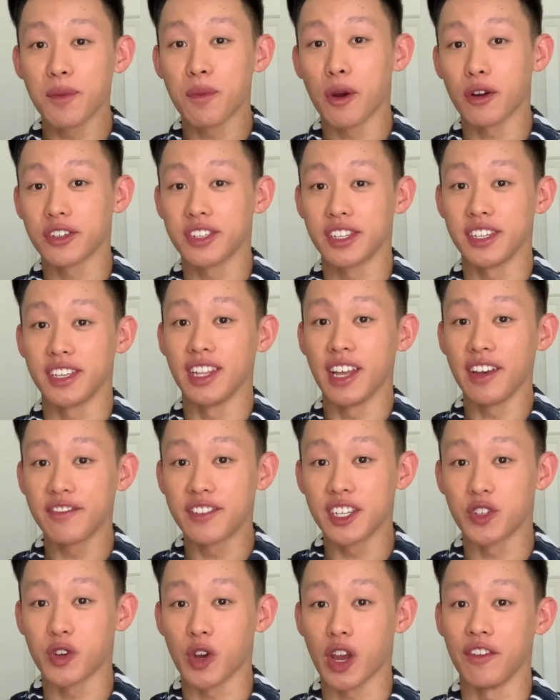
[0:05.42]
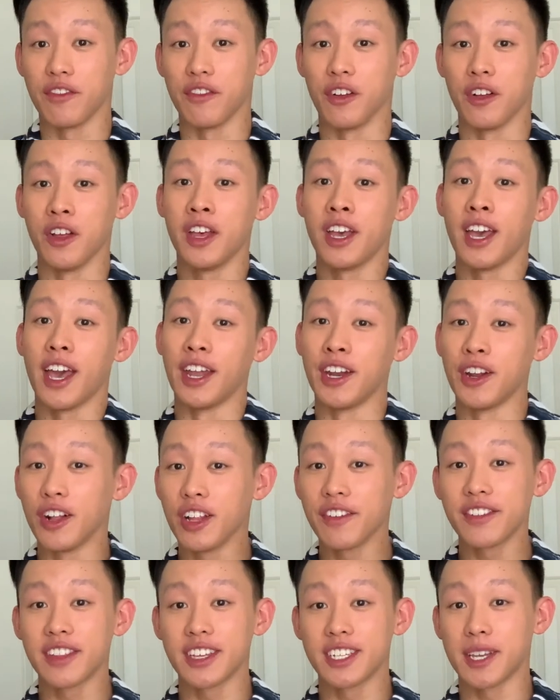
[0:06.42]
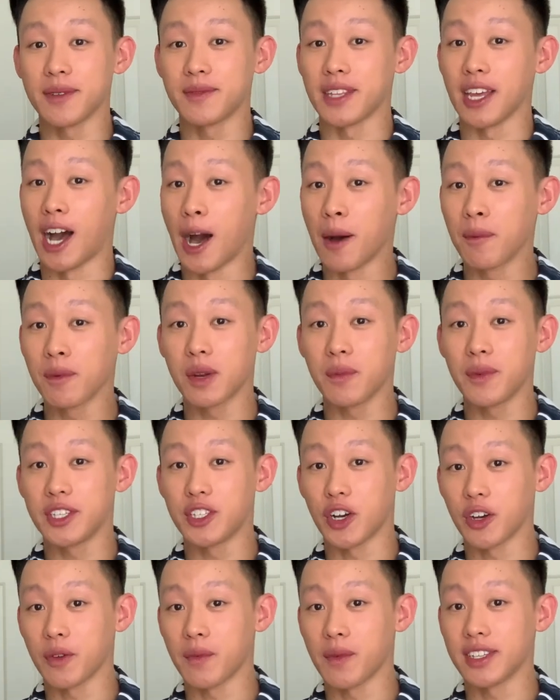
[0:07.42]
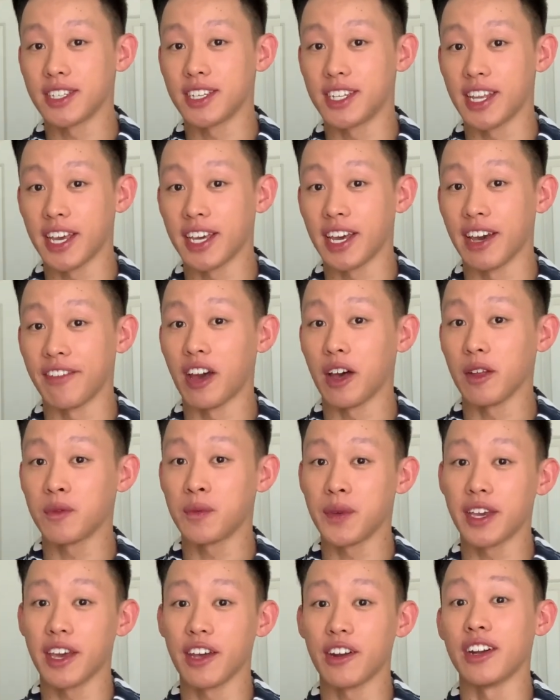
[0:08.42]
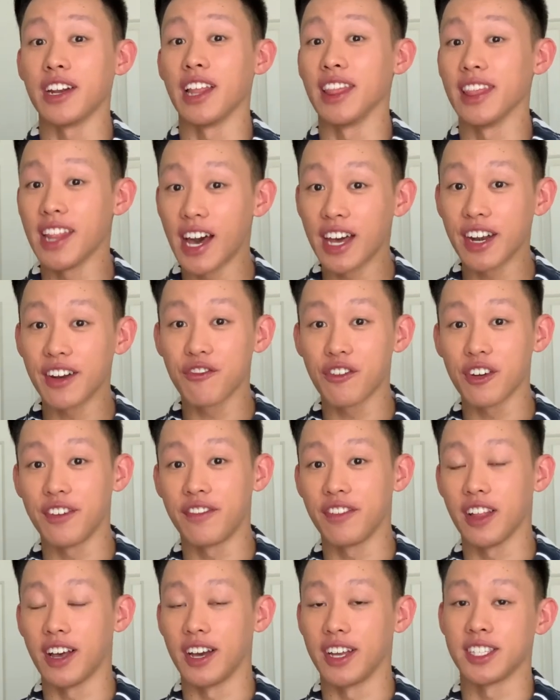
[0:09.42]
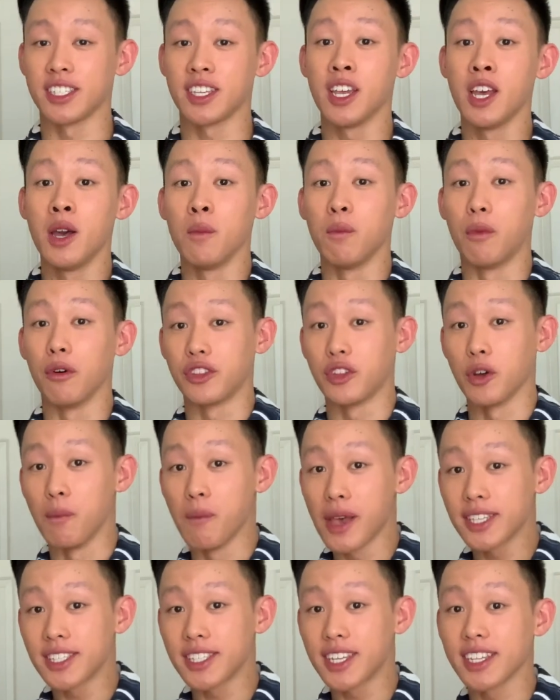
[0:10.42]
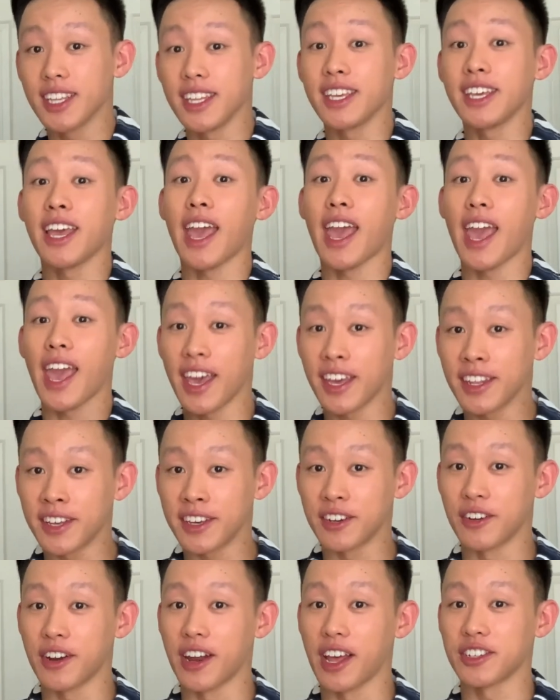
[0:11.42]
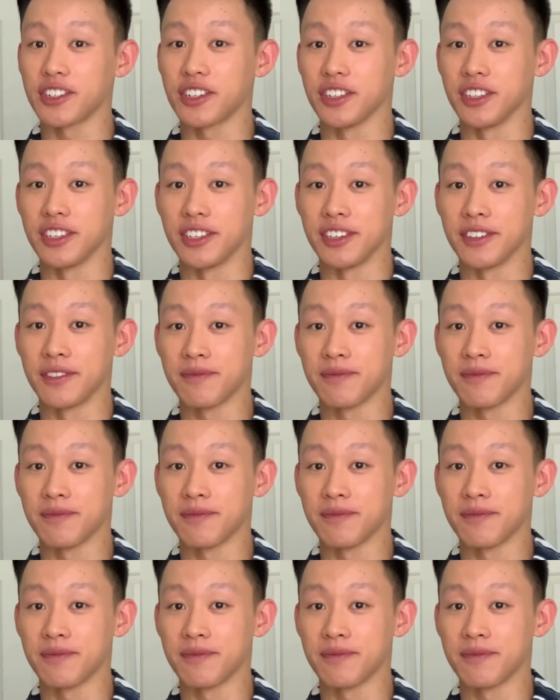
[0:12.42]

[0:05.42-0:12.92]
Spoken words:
personally love to travel, and all of the tips that I'm going to be talking about today have helped me get on a lot of free flights, both domestically and internationally.